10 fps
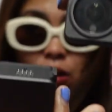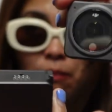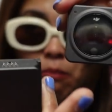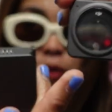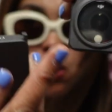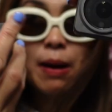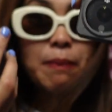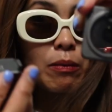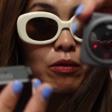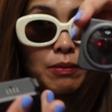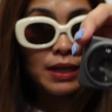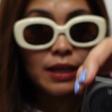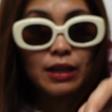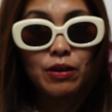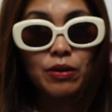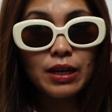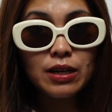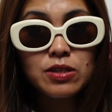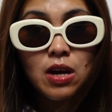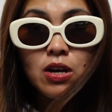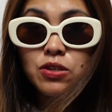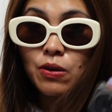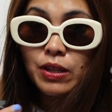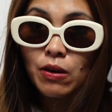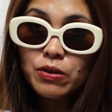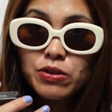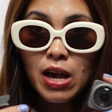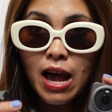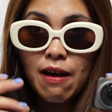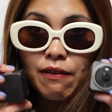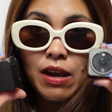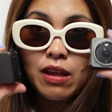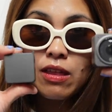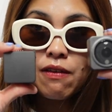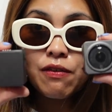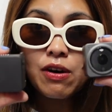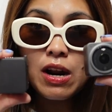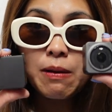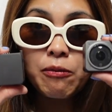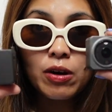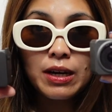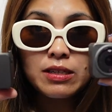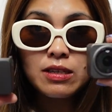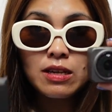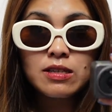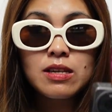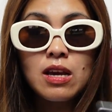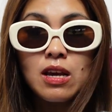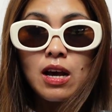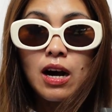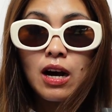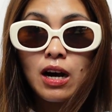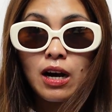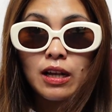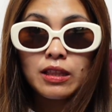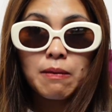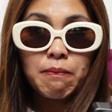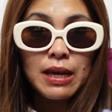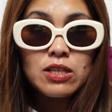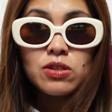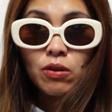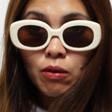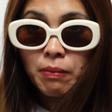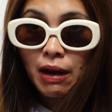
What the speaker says: combo kapag bumili kayo, guys. So, they also have a different prices. Depends kung